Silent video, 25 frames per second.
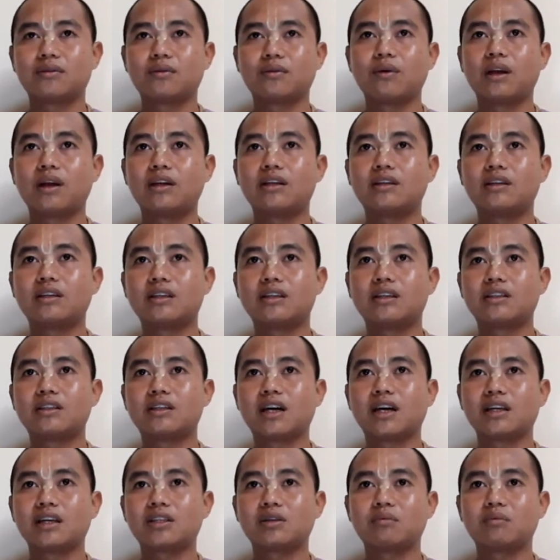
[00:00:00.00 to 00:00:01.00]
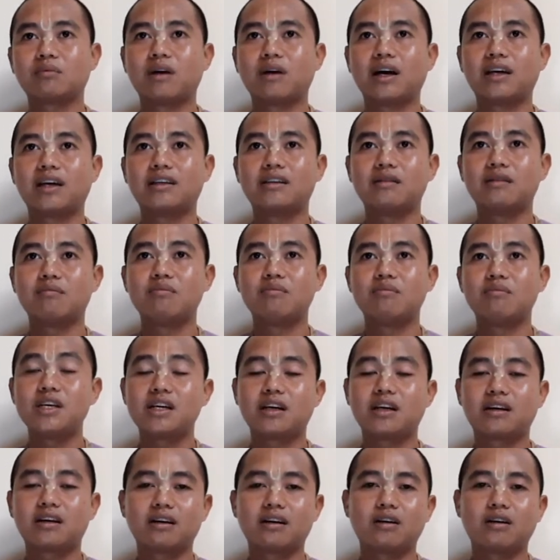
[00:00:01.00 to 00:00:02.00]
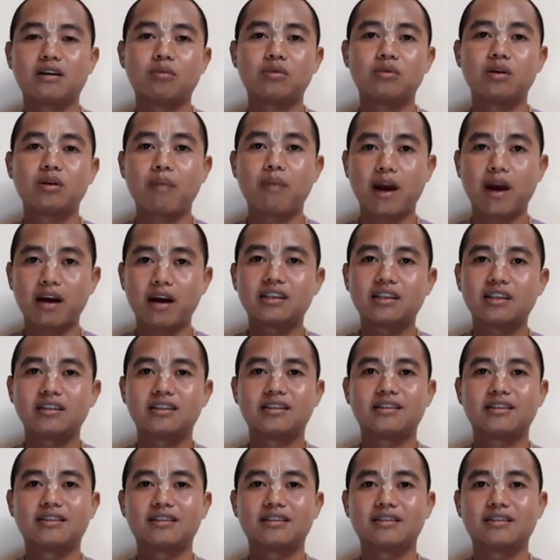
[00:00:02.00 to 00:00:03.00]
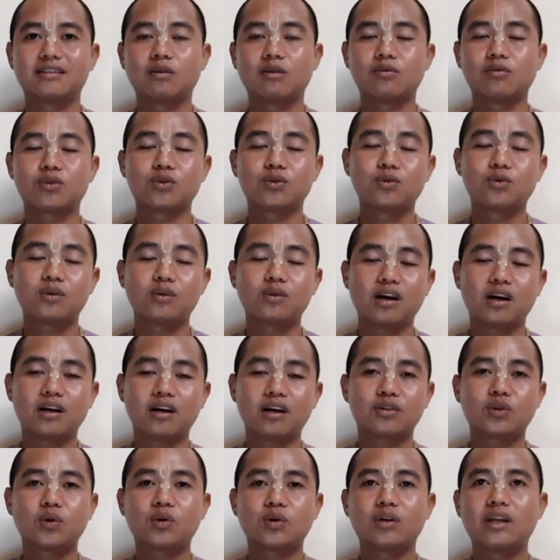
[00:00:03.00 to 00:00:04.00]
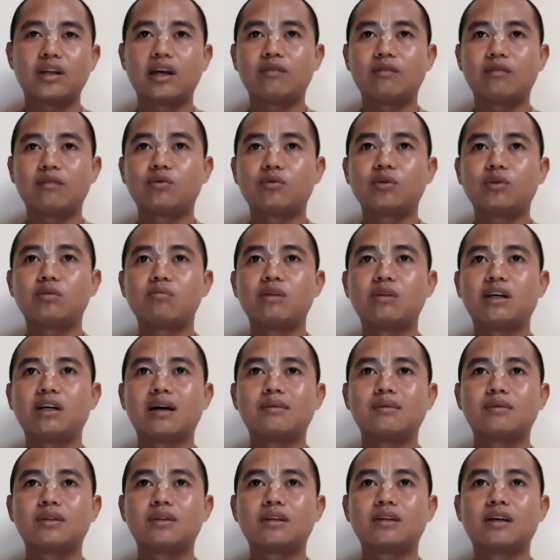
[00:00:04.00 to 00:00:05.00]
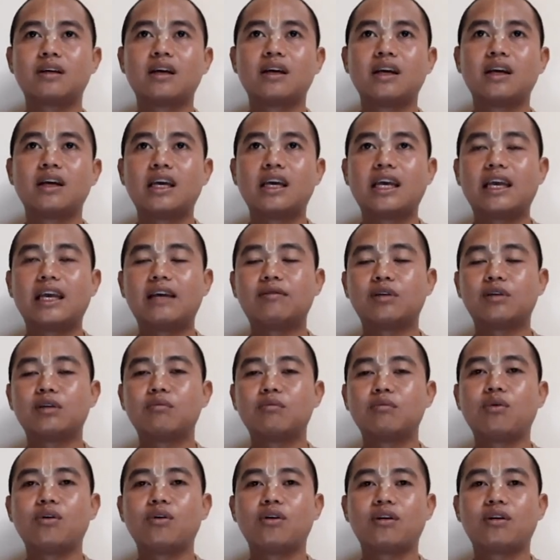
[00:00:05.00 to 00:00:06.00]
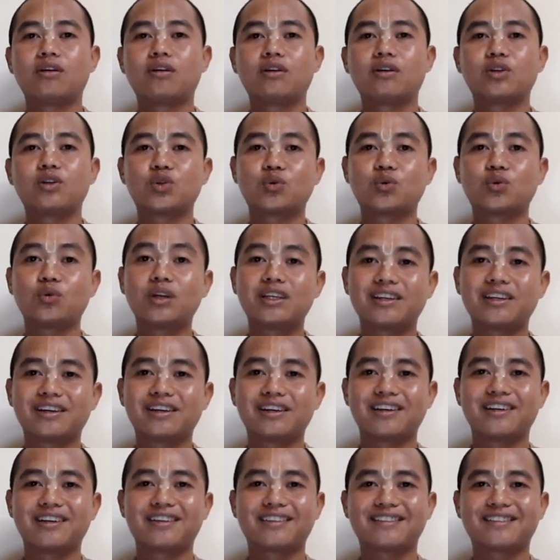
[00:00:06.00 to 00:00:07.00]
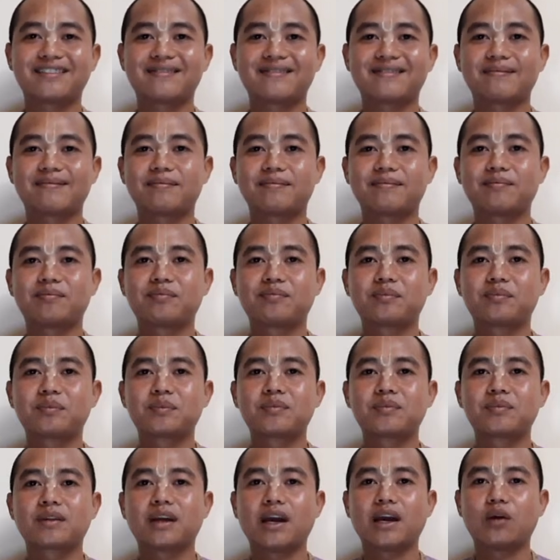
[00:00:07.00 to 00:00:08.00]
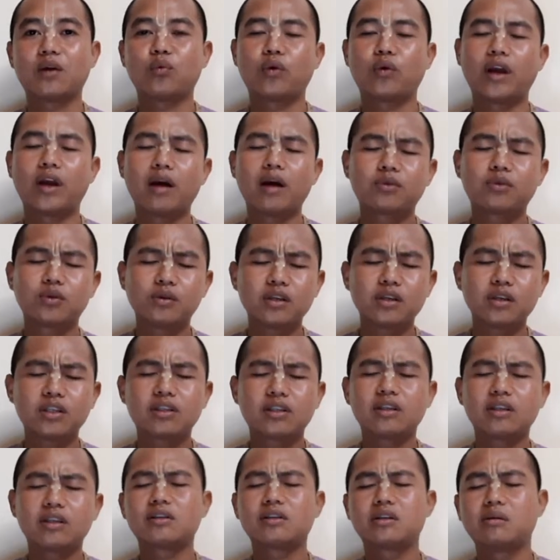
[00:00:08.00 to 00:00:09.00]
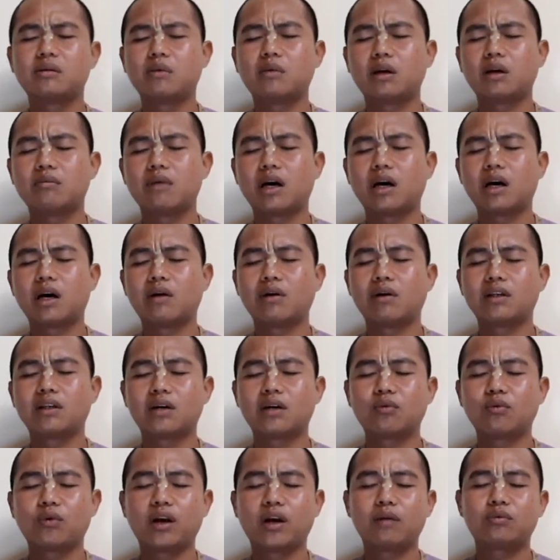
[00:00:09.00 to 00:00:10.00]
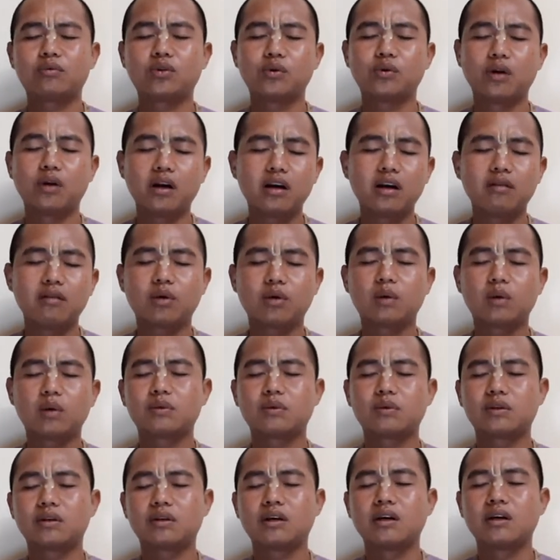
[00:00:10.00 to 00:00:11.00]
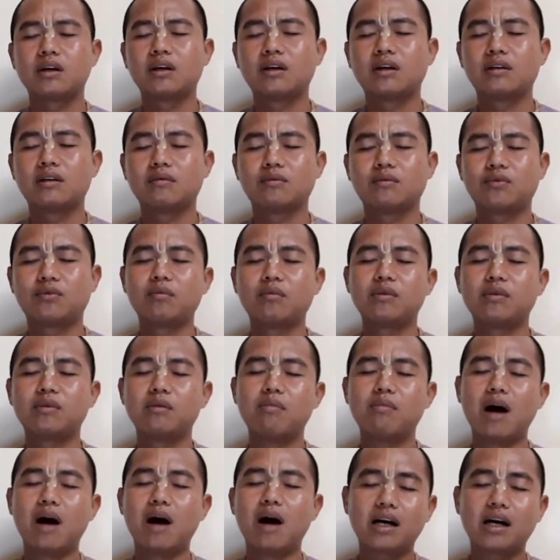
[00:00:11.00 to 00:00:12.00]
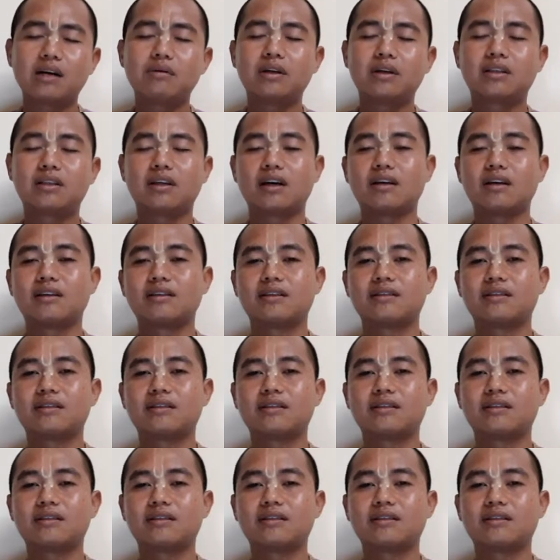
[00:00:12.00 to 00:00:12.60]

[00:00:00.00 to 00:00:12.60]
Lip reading: when it is touched by the beak of the parrot of Sukha. So that fruit becomes even more sweeter. And we have to listen to Srimad Bhagavatam. We have to learn from the Bhagavata.